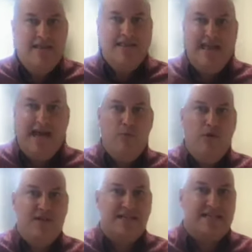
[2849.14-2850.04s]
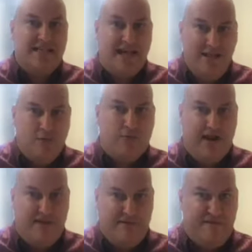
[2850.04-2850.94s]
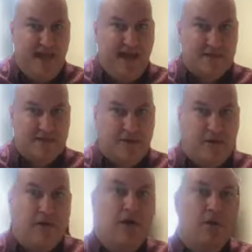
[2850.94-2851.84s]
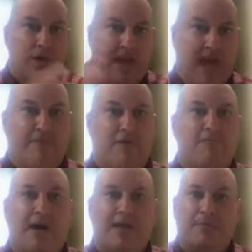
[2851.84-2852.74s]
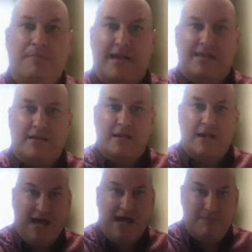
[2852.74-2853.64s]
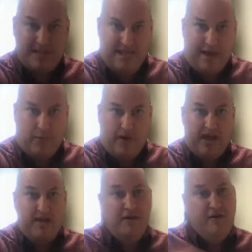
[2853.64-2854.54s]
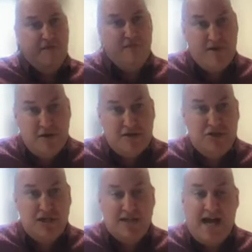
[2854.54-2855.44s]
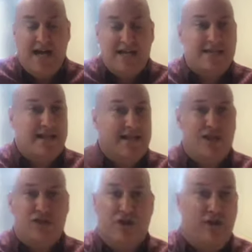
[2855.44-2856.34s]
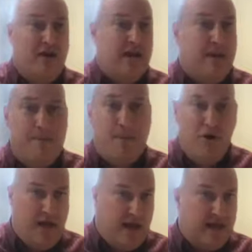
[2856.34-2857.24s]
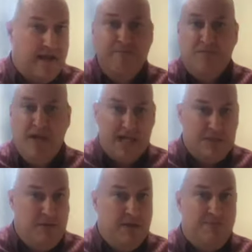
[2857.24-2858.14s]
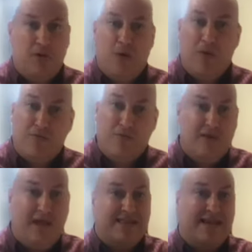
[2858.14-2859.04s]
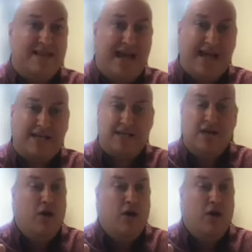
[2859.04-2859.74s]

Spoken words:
they will accelerate faster with everybody being in alignment that way, versus just constantly turning and burning as people go through. That then tax